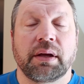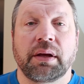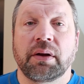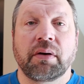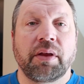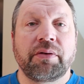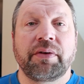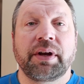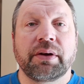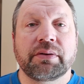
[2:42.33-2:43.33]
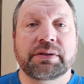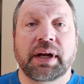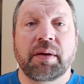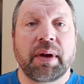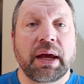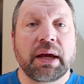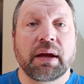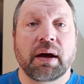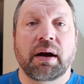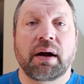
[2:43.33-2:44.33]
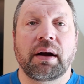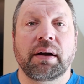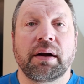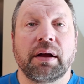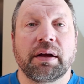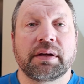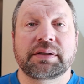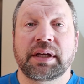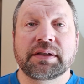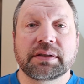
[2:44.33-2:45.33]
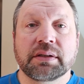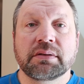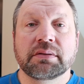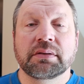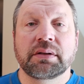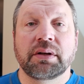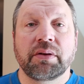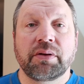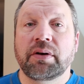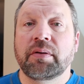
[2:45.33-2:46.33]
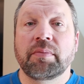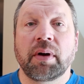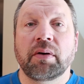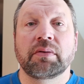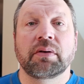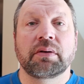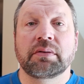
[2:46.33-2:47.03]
You know, other videos that I make are seasonal. You know, they're about